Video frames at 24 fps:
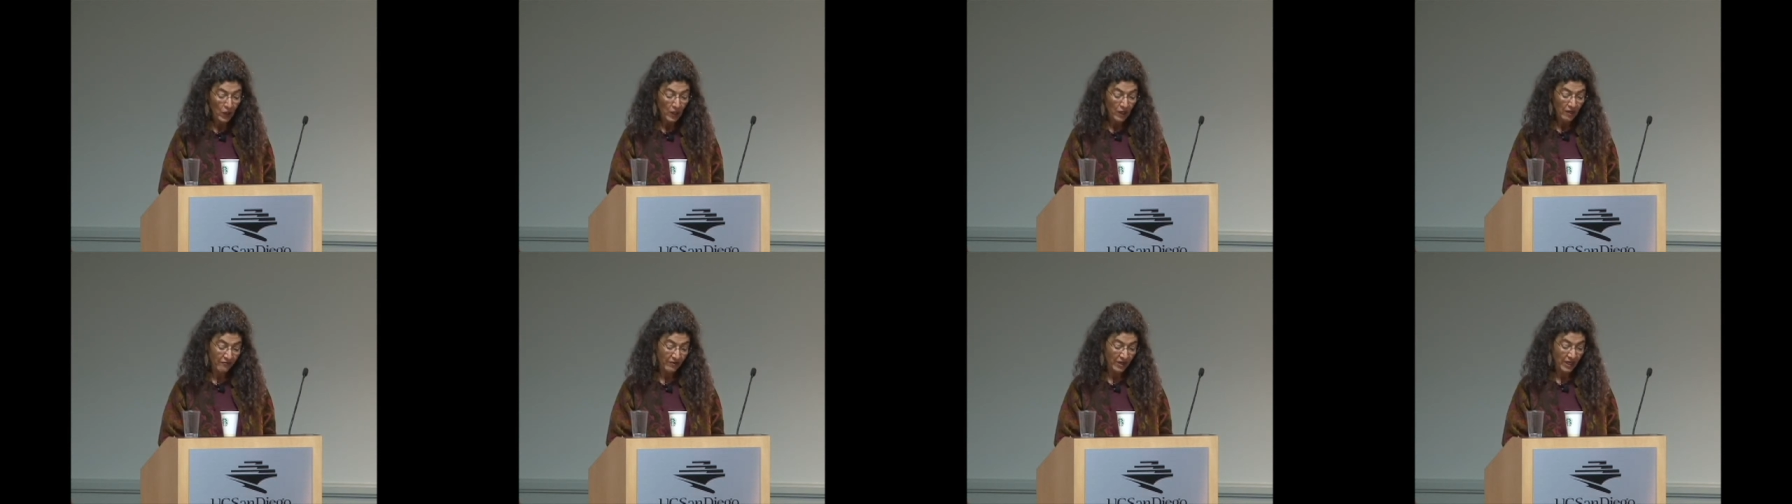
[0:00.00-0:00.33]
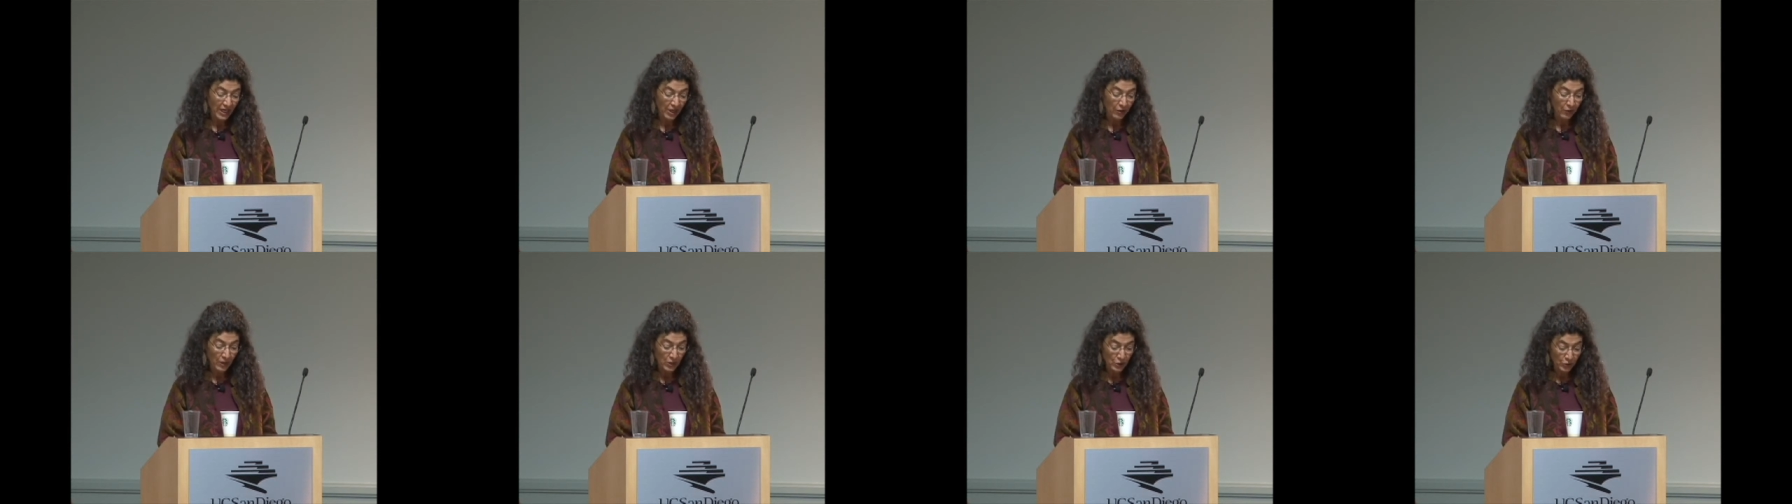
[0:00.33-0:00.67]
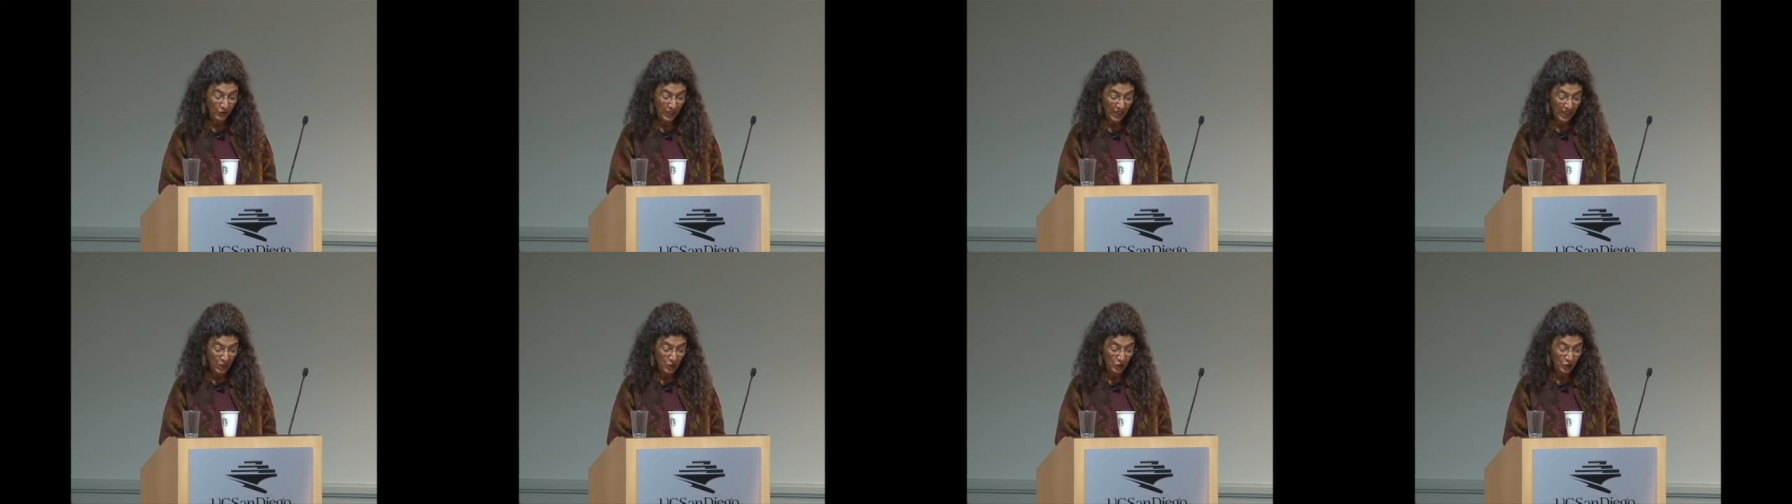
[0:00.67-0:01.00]
of higher
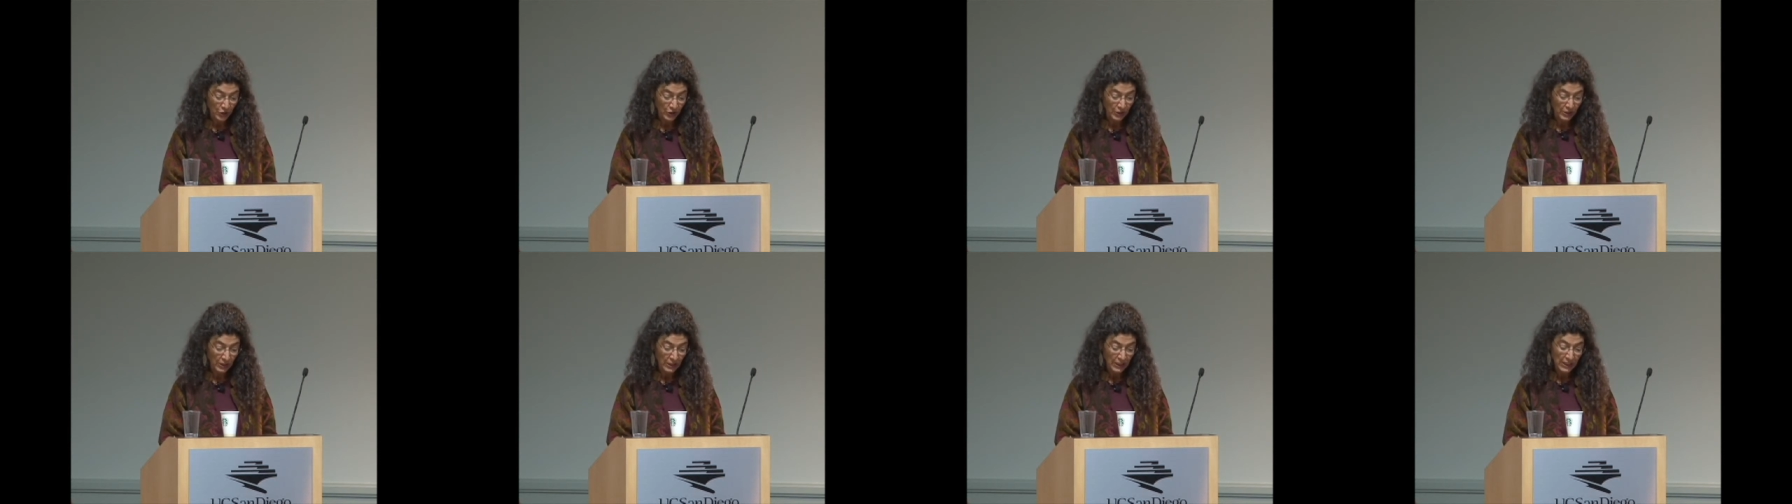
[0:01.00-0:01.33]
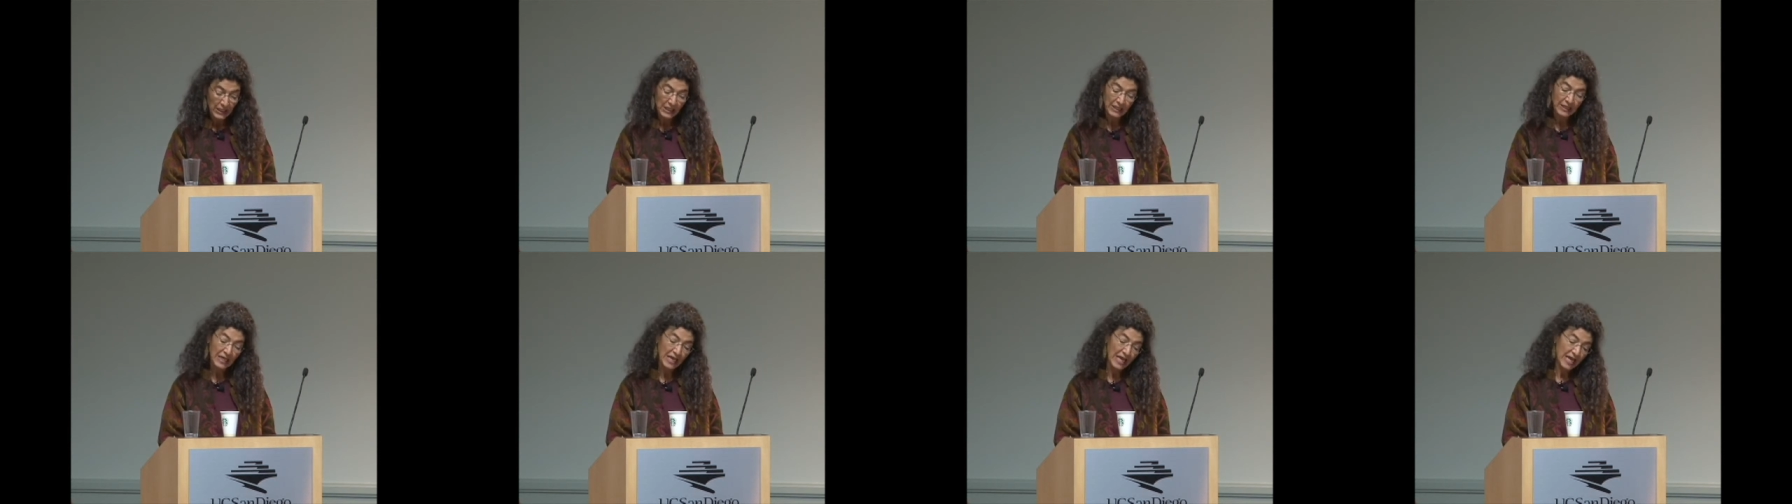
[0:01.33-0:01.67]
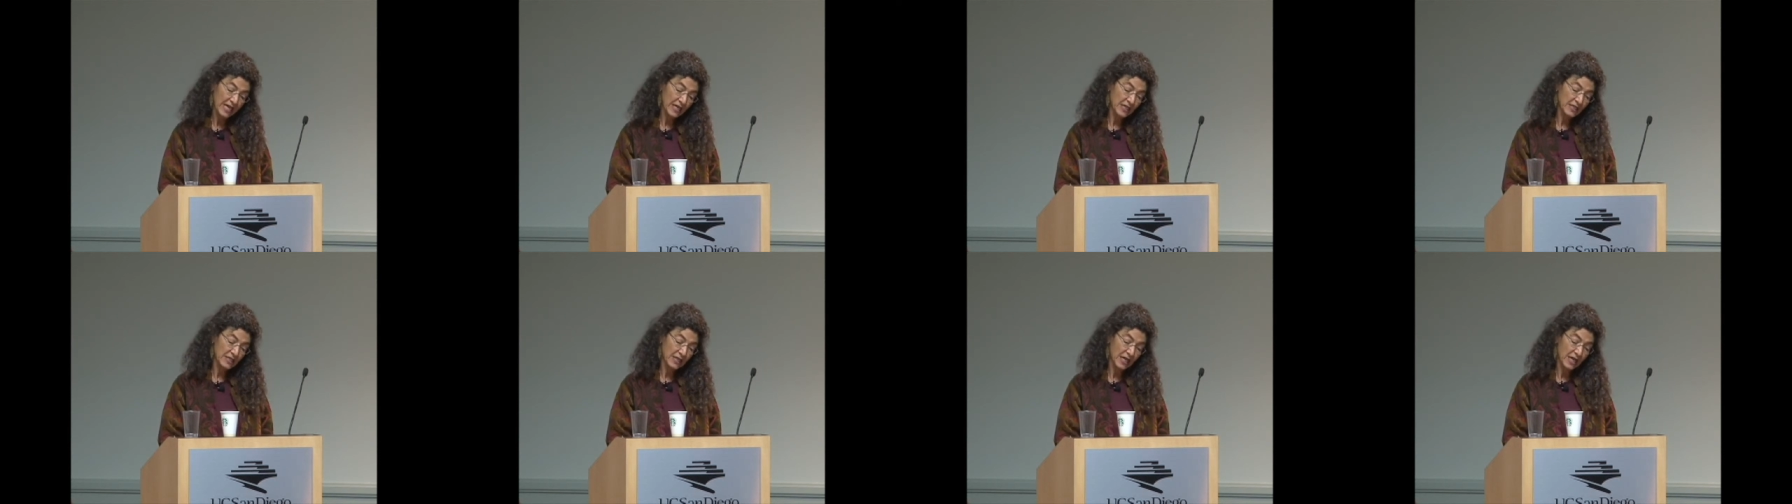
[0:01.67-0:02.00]
education in the
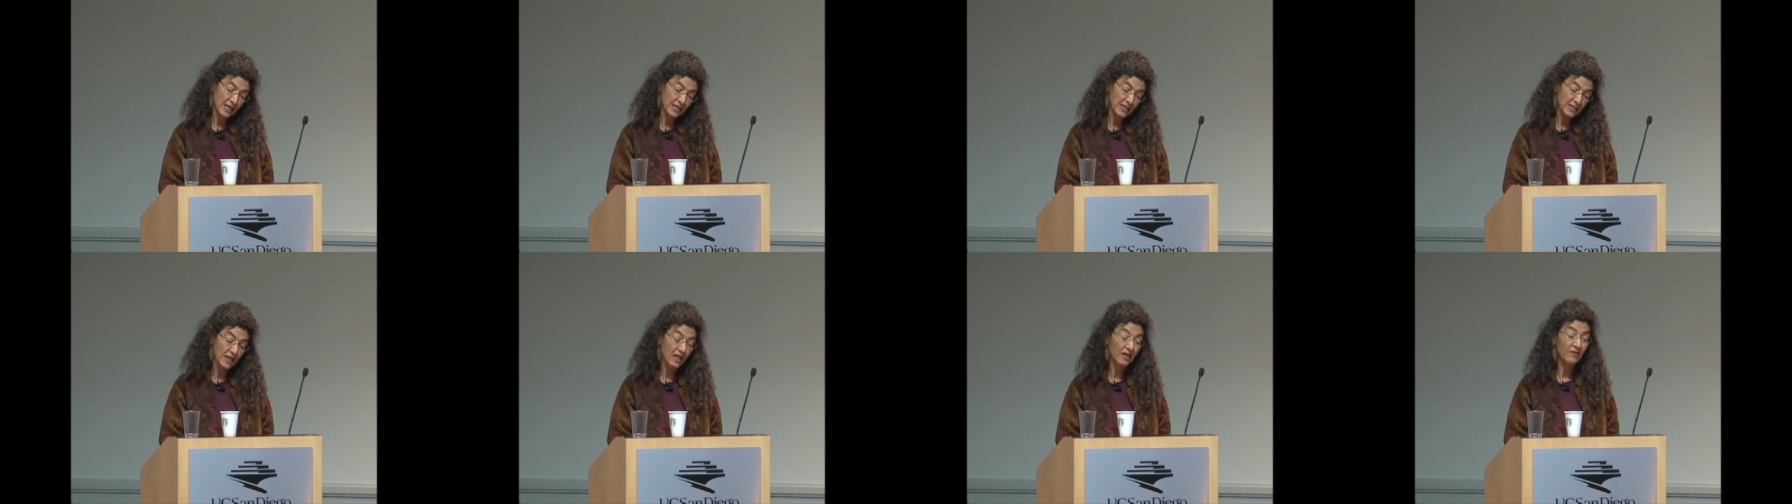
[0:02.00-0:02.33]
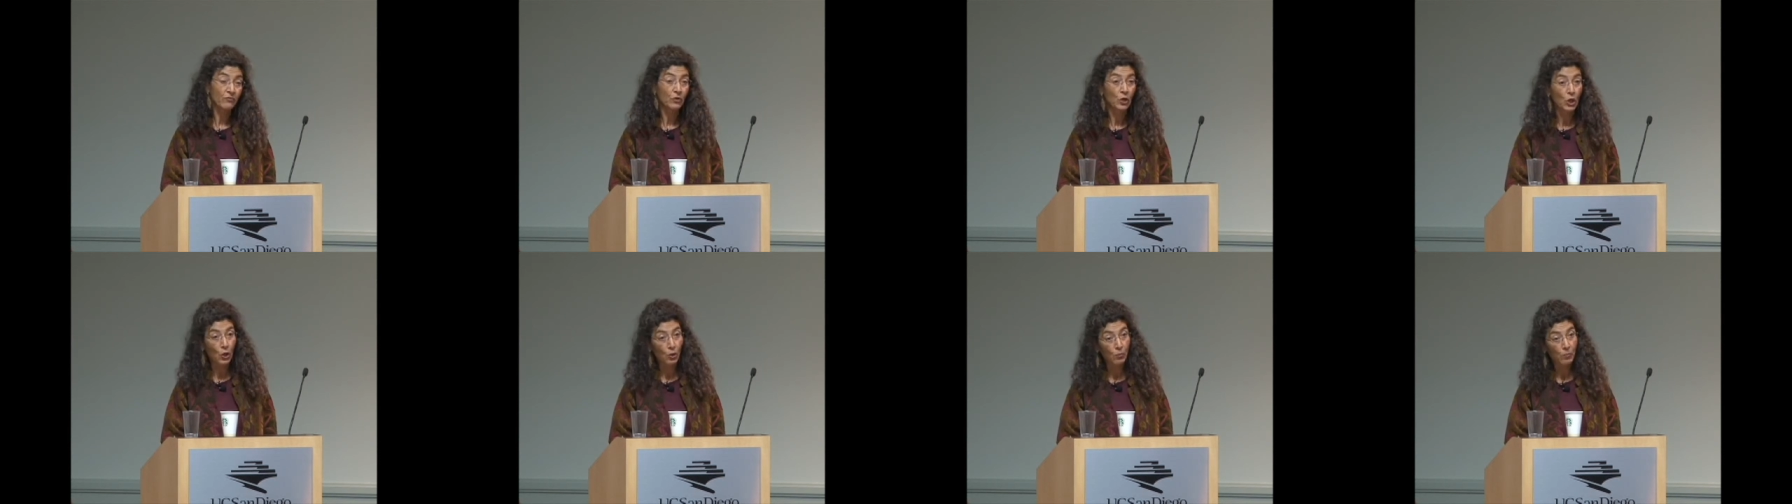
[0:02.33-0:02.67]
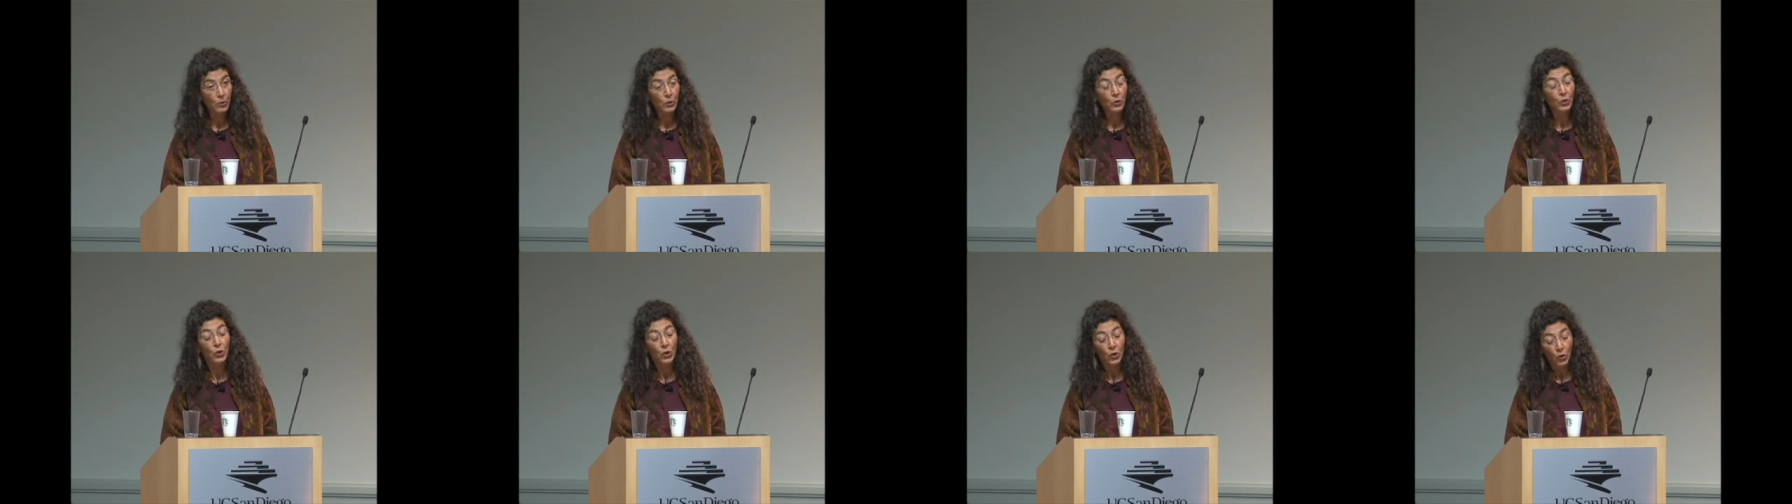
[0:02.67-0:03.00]
excise of global